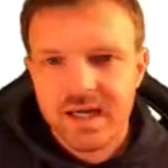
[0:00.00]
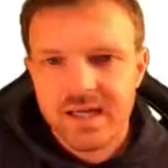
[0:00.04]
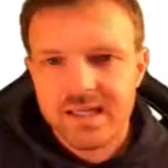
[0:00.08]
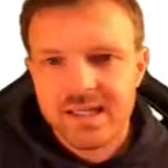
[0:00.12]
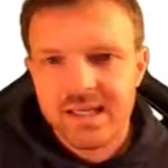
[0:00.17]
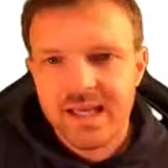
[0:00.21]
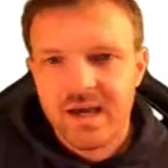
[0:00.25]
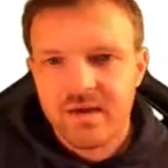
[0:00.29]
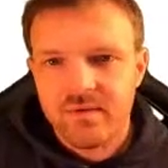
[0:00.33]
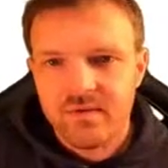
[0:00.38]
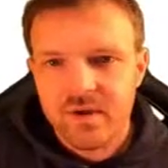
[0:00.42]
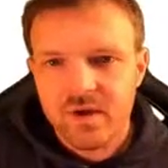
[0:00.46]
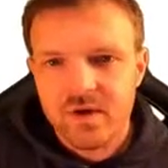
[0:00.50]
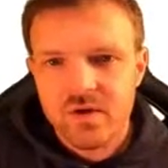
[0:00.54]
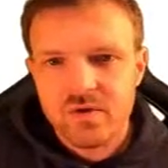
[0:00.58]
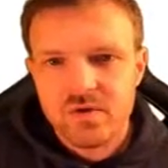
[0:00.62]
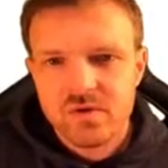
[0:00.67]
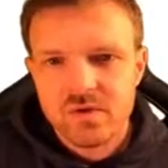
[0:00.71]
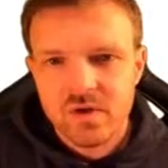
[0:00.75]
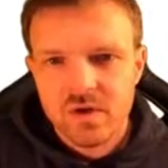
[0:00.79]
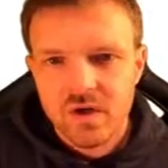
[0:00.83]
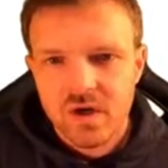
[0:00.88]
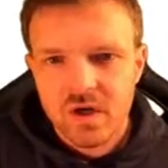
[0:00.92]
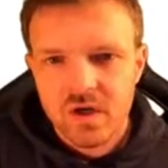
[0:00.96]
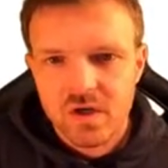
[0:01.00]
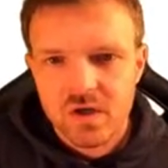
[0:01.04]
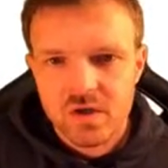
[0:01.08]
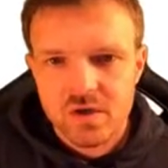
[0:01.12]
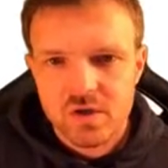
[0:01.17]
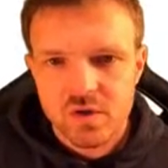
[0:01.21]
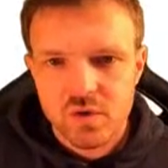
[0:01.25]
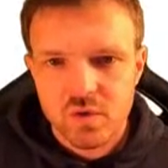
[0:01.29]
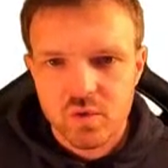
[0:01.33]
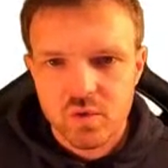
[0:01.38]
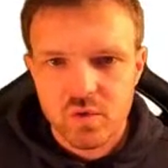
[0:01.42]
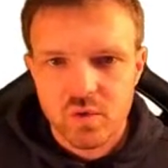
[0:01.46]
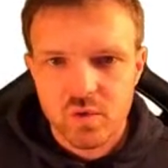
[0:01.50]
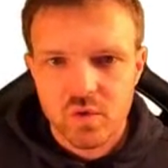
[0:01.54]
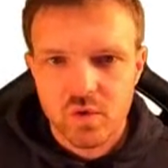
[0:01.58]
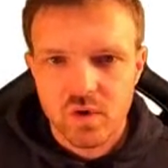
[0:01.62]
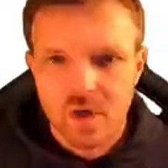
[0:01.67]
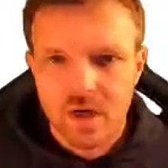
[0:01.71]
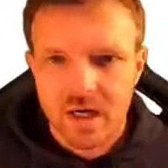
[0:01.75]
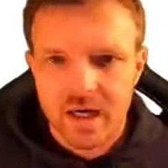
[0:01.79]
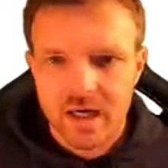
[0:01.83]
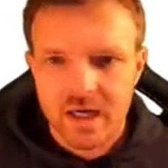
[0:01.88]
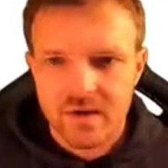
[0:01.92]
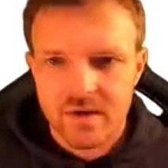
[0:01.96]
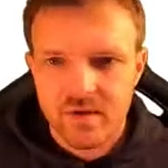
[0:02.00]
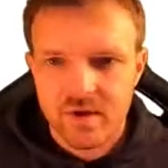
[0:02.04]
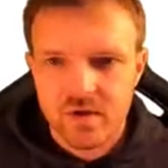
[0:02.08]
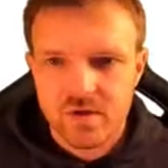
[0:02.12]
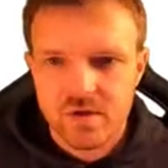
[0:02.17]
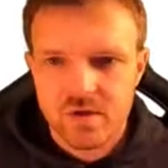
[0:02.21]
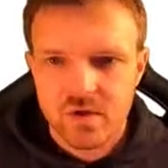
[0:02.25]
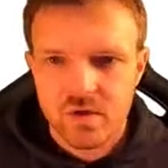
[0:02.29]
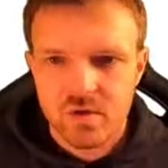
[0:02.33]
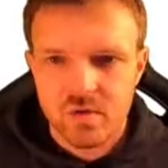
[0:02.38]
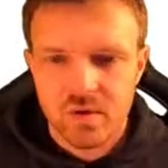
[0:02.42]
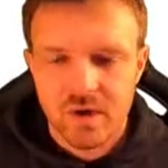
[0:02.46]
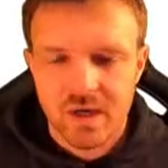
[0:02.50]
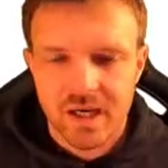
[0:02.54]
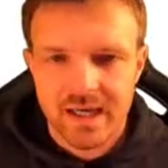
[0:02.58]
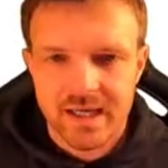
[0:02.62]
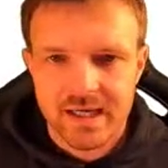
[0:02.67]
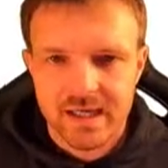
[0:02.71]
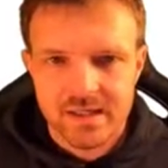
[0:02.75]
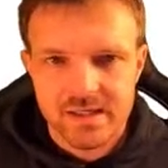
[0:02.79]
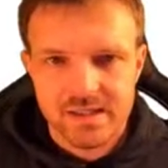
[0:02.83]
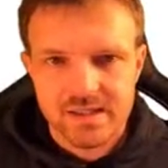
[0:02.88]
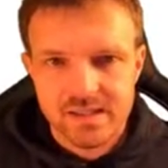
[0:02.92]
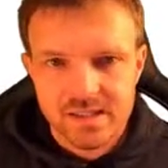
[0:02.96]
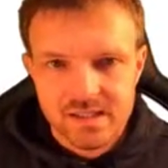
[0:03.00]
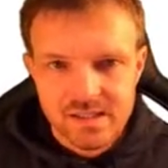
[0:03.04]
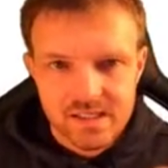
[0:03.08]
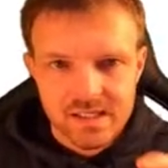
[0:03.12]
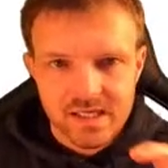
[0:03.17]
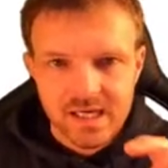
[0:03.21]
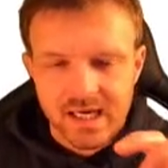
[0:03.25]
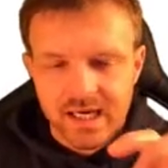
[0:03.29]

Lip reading: yeah, those are your layers,